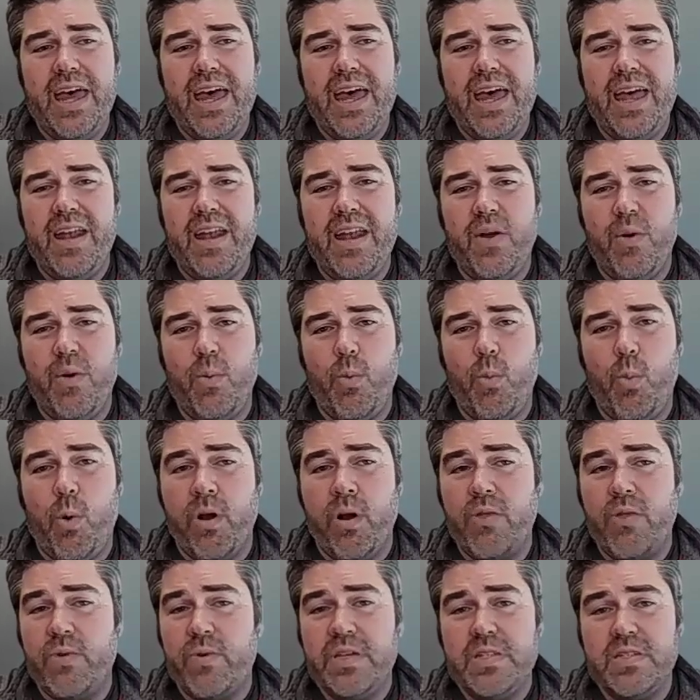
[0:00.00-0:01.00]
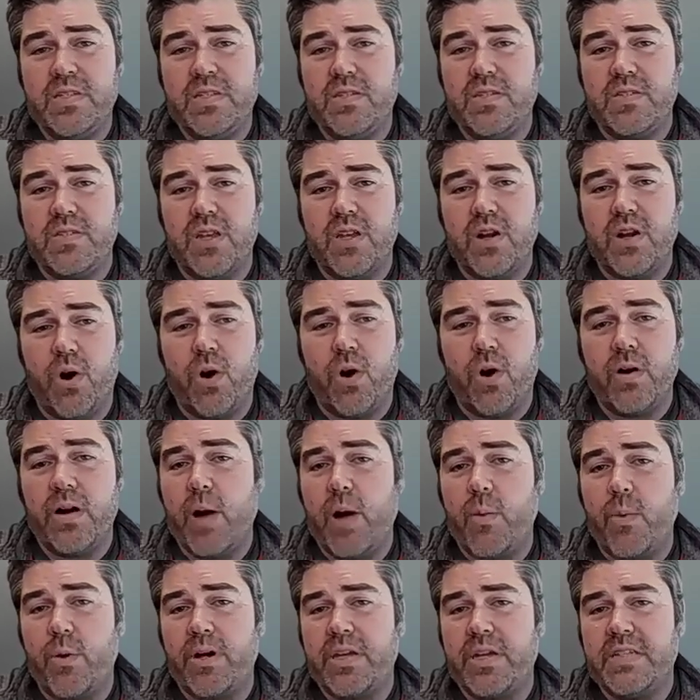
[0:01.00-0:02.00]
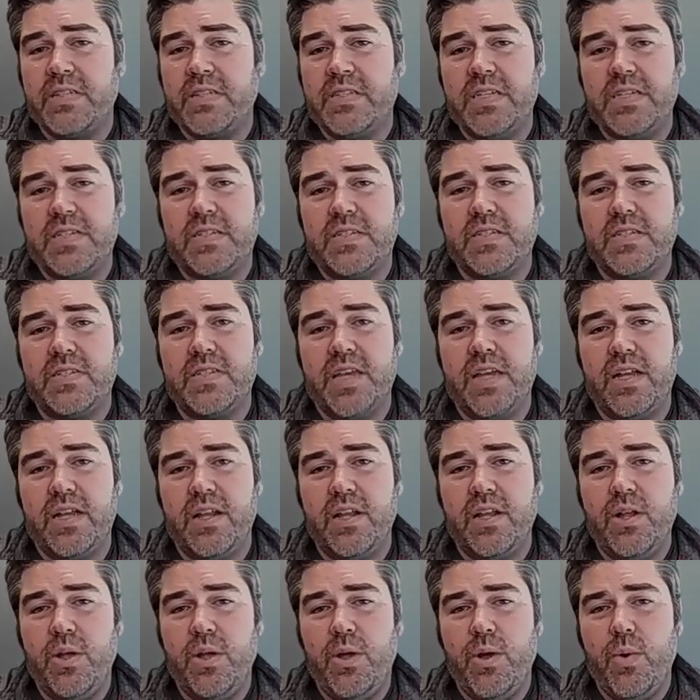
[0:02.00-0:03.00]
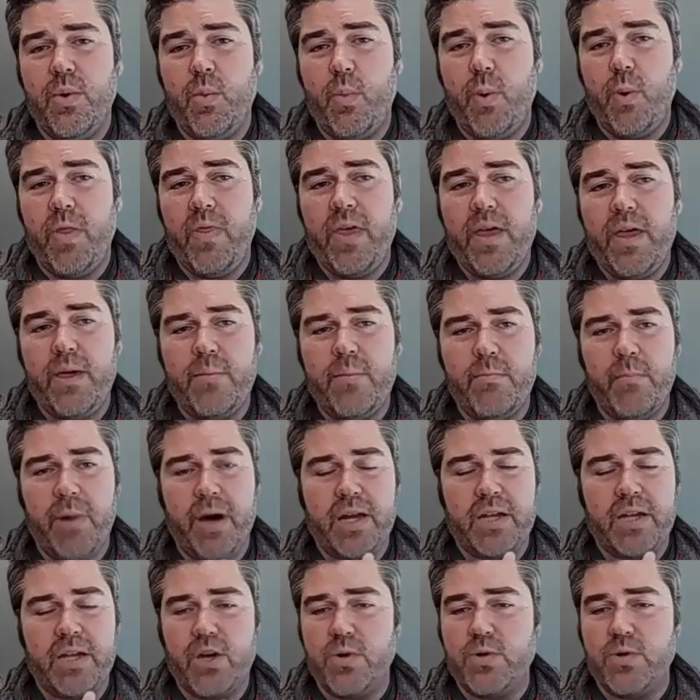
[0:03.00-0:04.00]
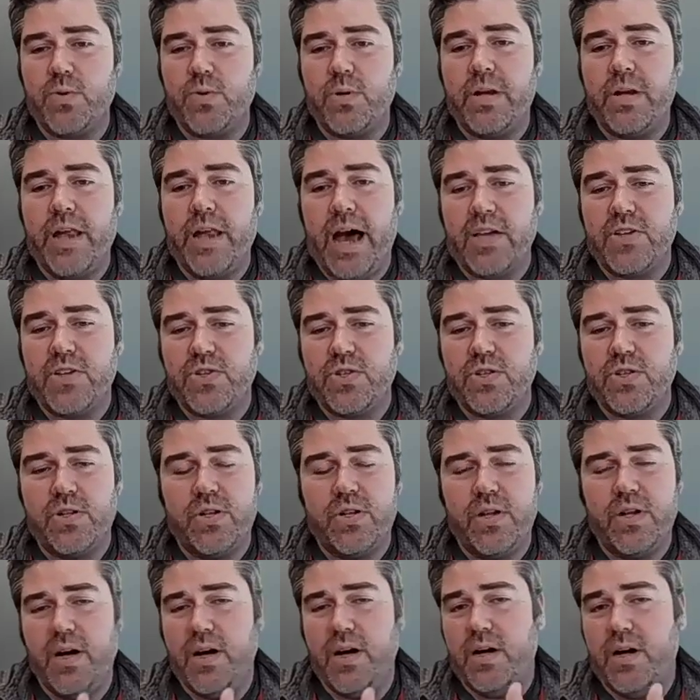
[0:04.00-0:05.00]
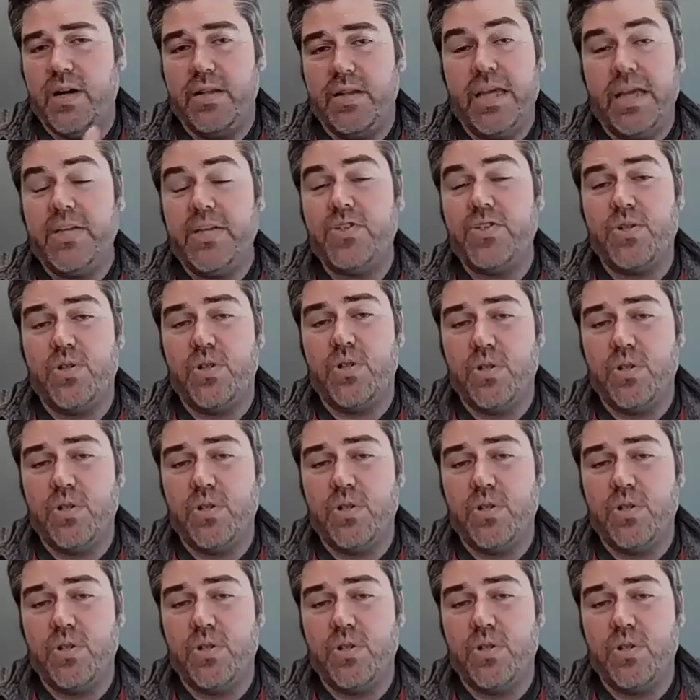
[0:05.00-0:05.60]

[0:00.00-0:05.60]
And one of the reasons that our network exists is that when they might go to a